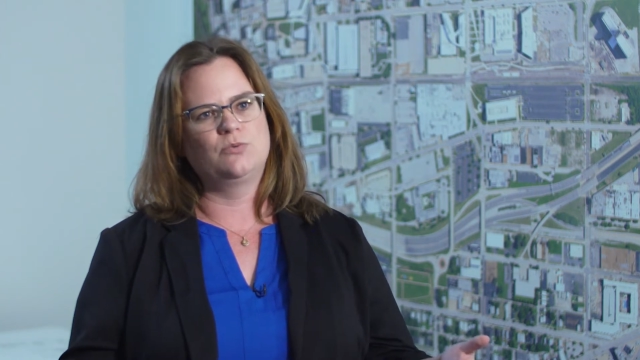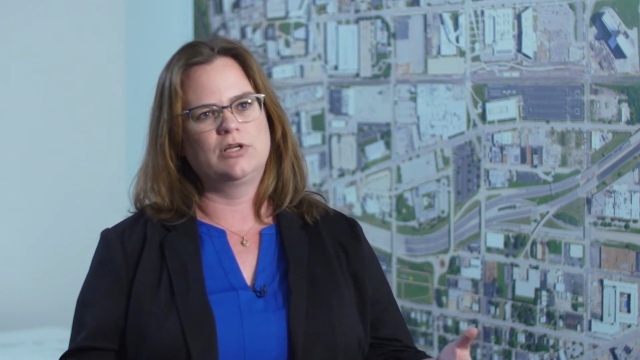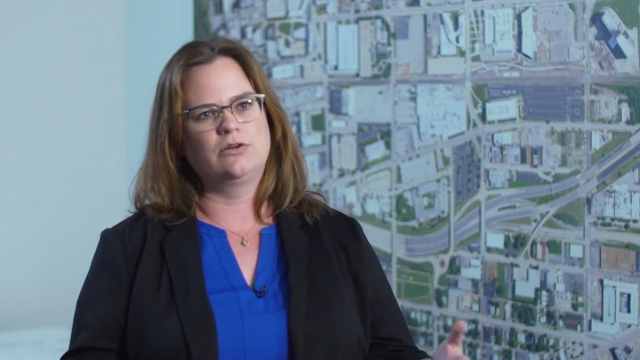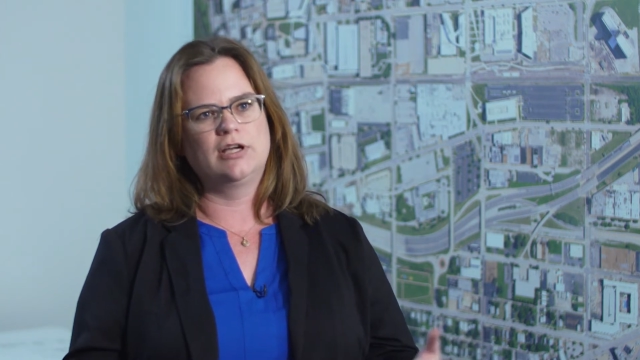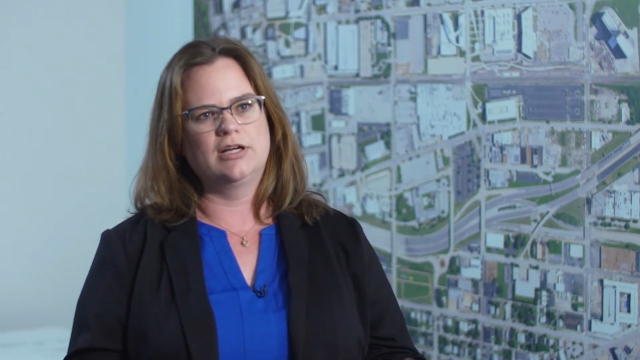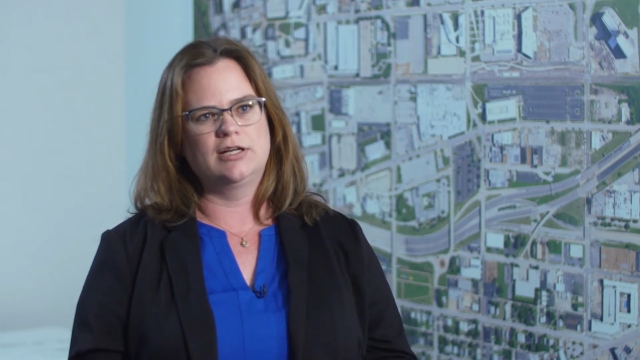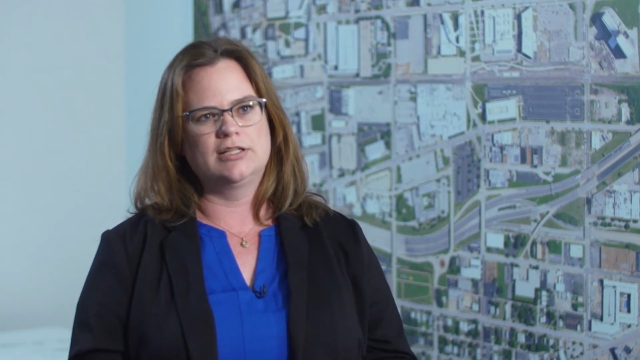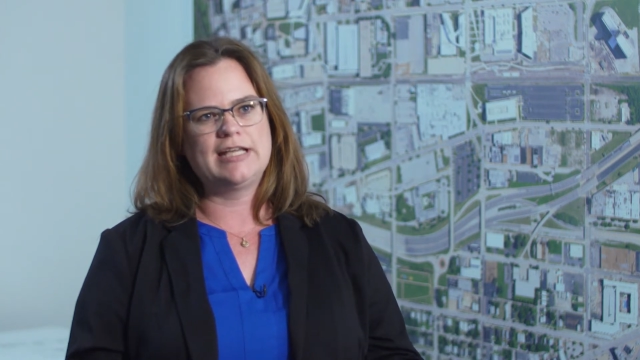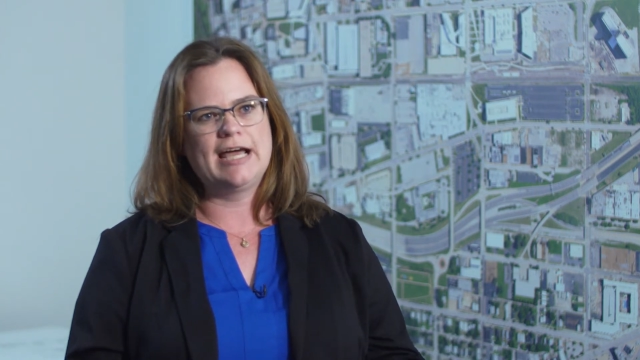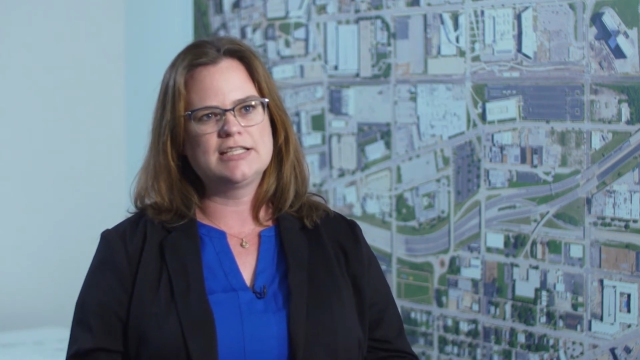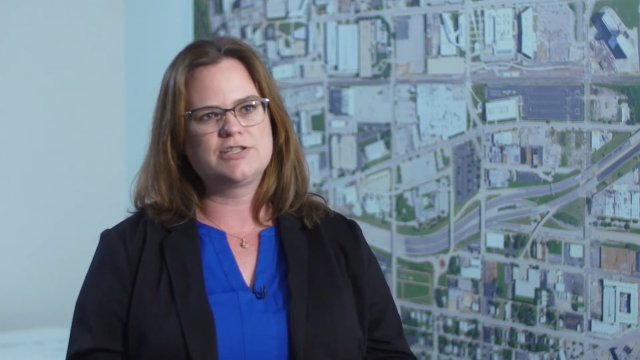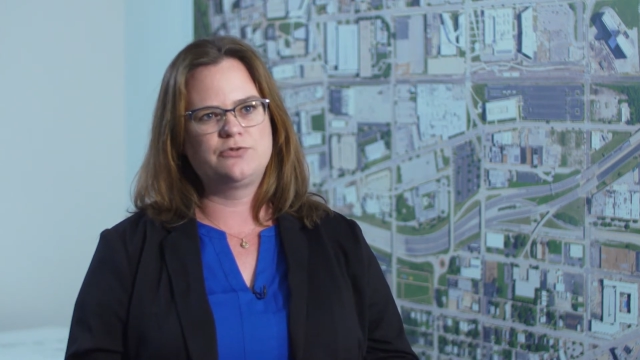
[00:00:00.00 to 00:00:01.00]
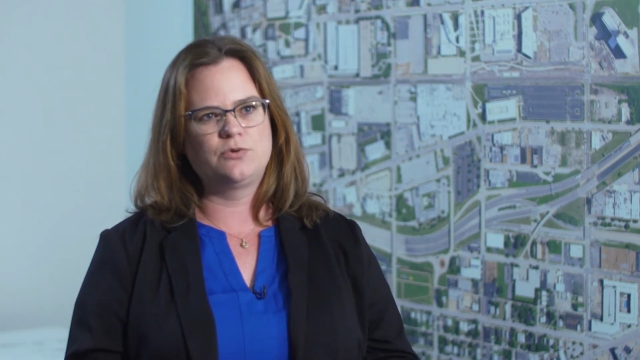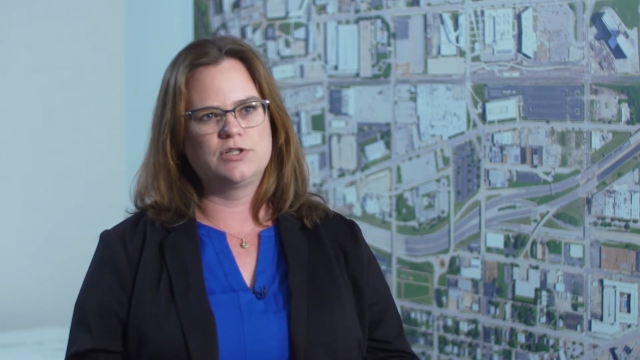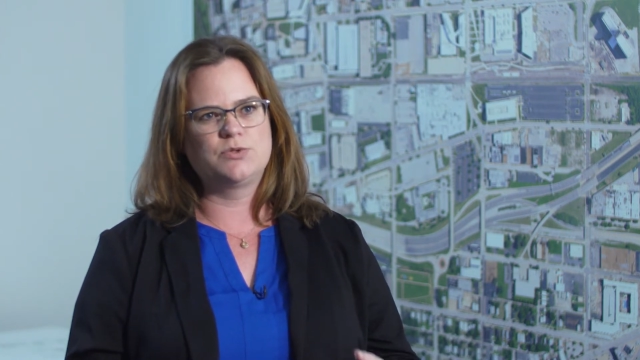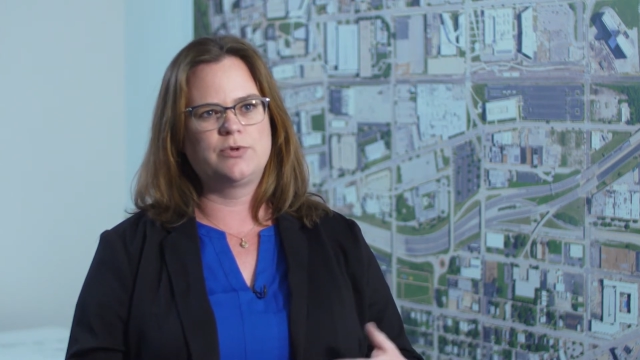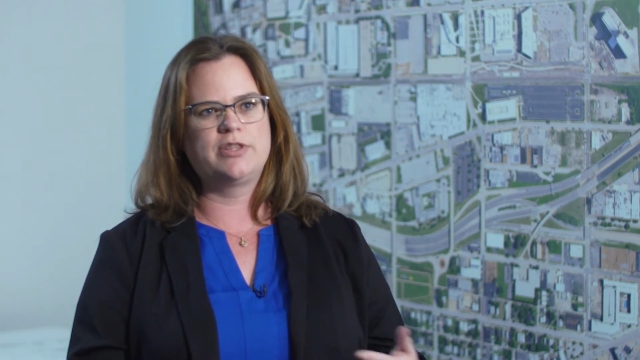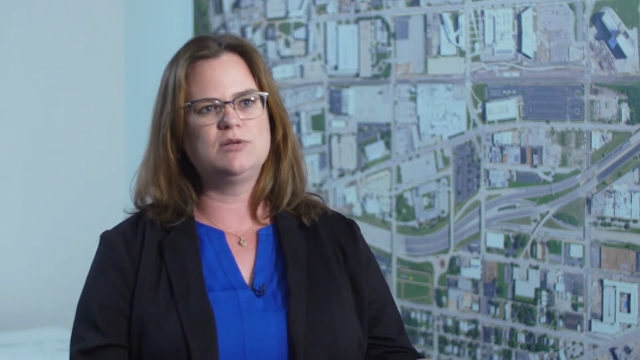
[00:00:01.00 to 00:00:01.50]
we created a task
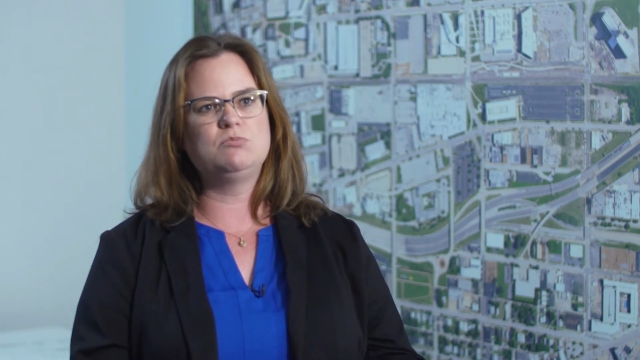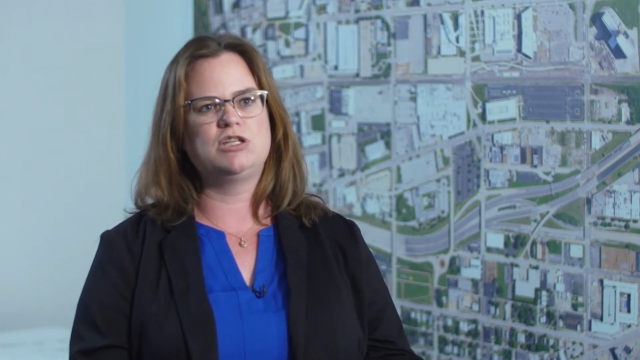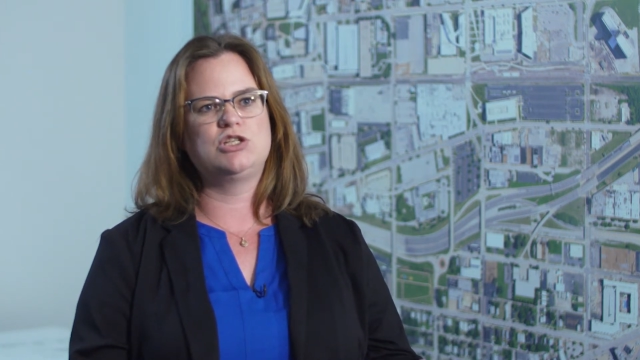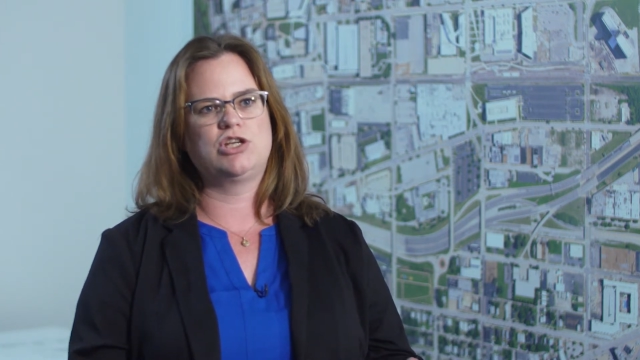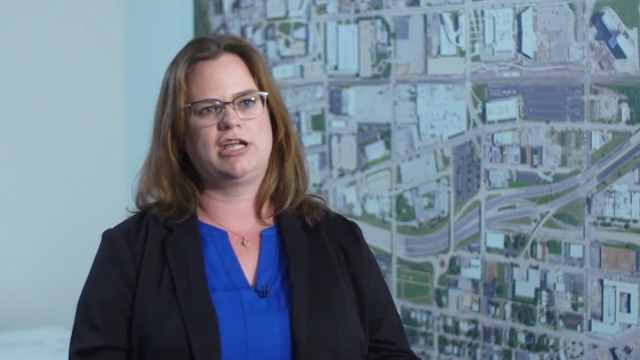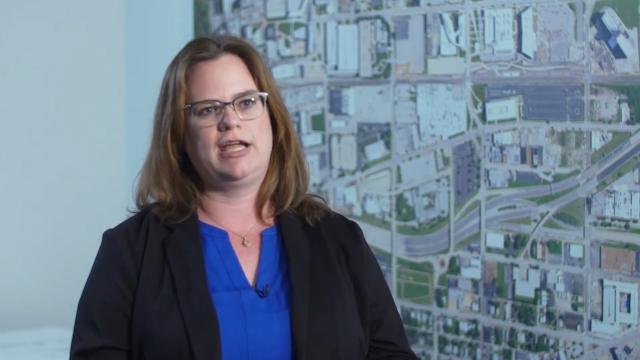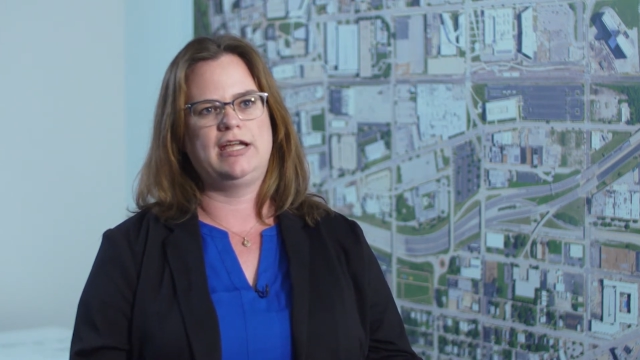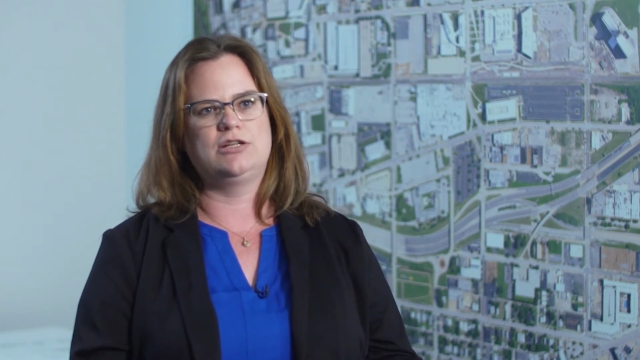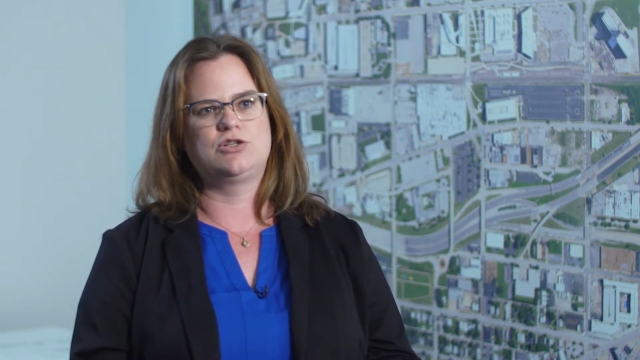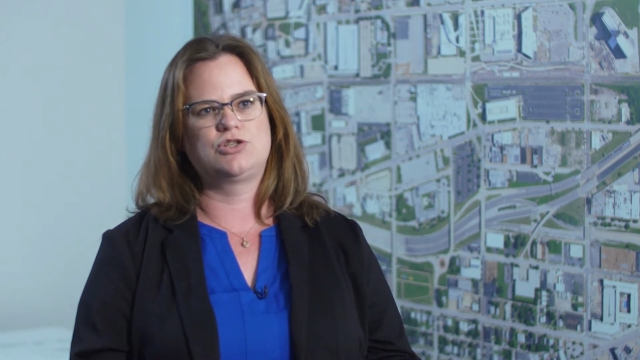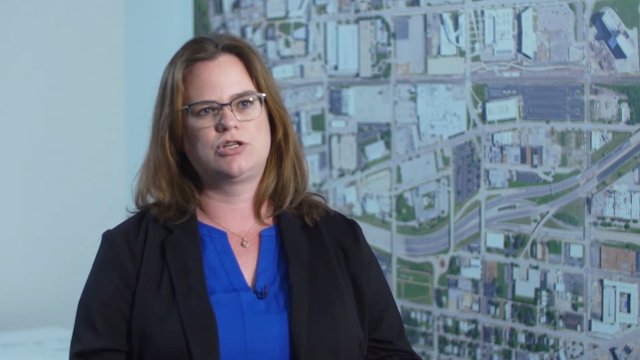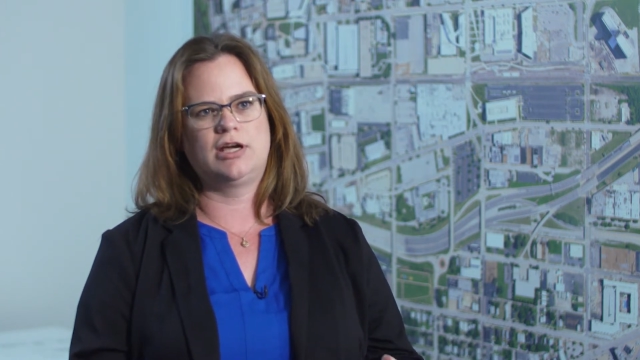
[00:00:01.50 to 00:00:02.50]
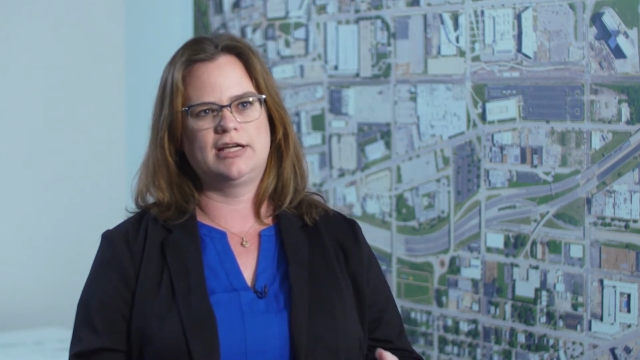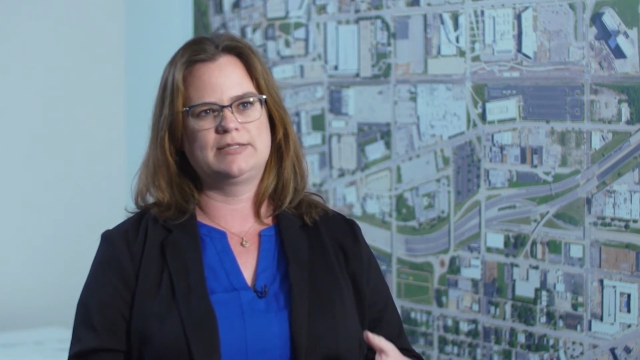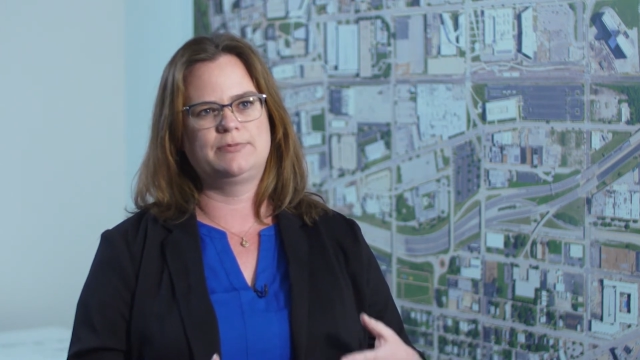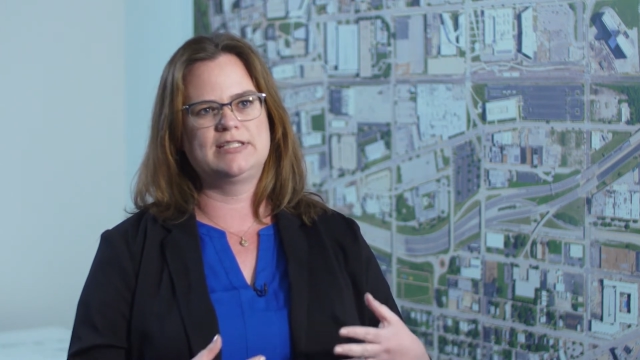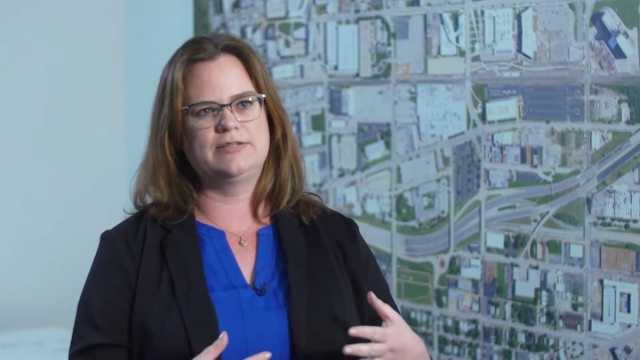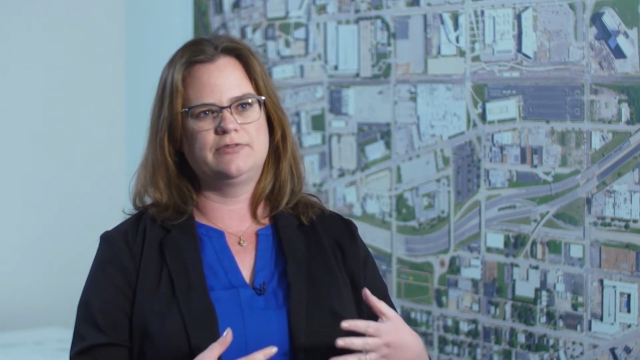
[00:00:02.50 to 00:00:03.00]
force within BJH
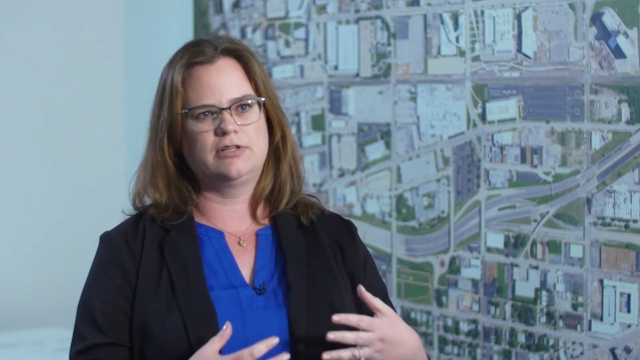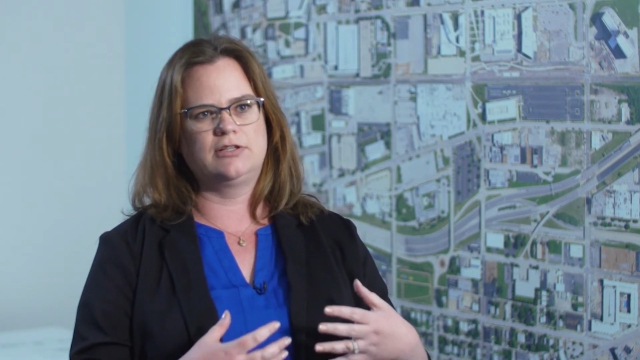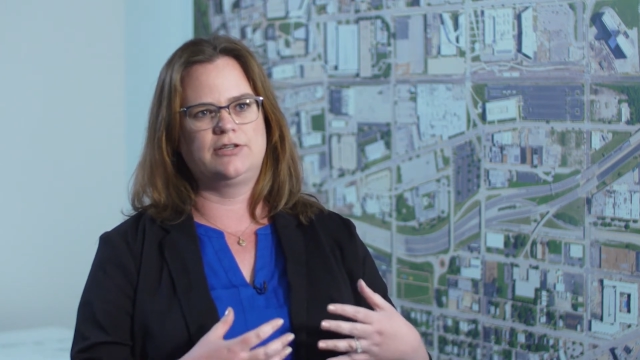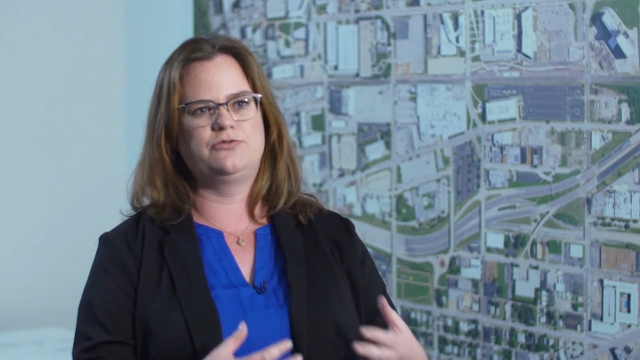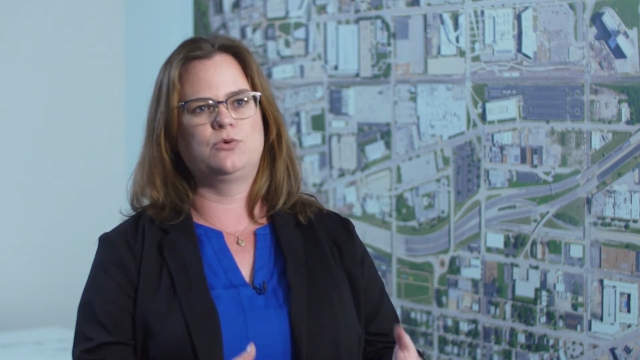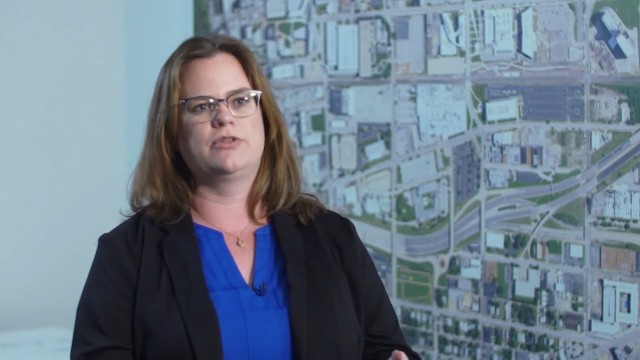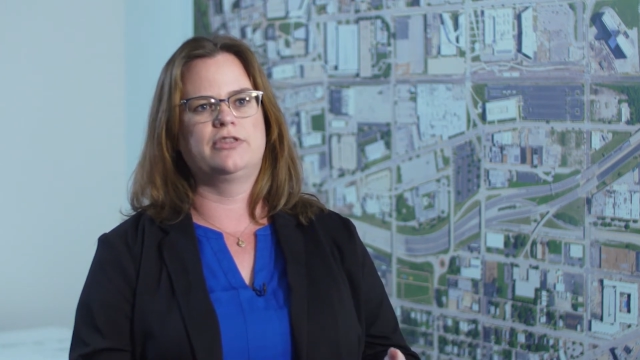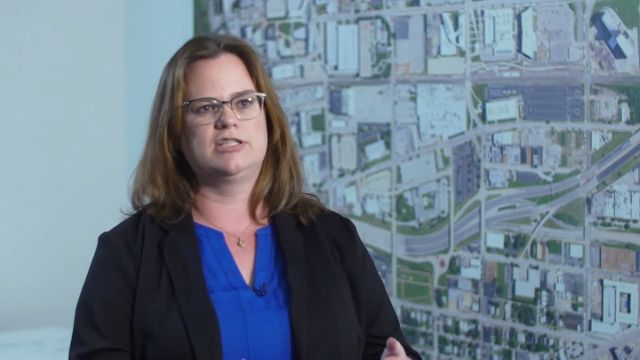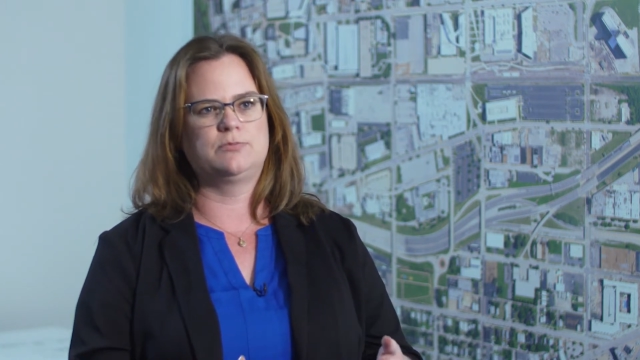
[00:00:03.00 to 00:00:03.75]
specifically for this